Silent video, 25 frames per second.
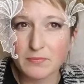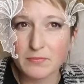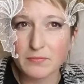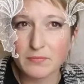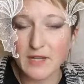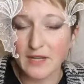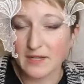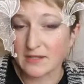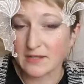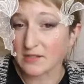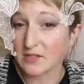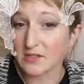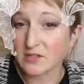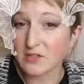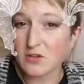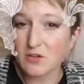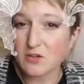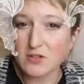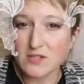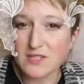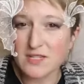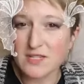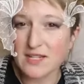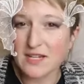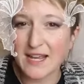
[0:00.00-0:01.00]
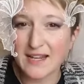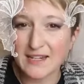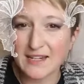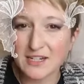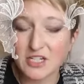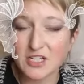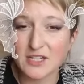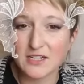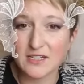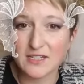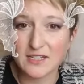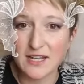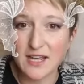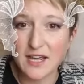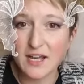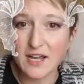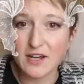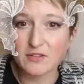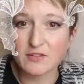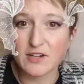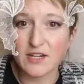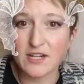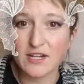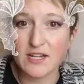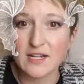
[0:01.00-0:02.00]
it's a toxic energy to
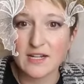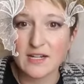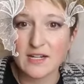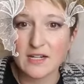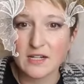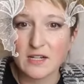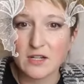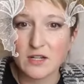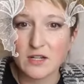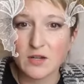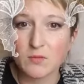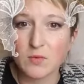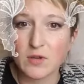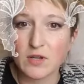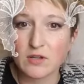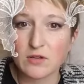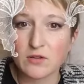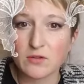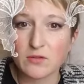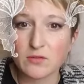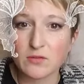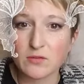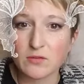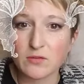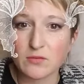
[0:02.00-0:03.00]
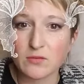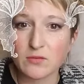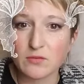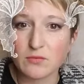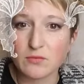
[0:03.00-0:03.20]
carry when you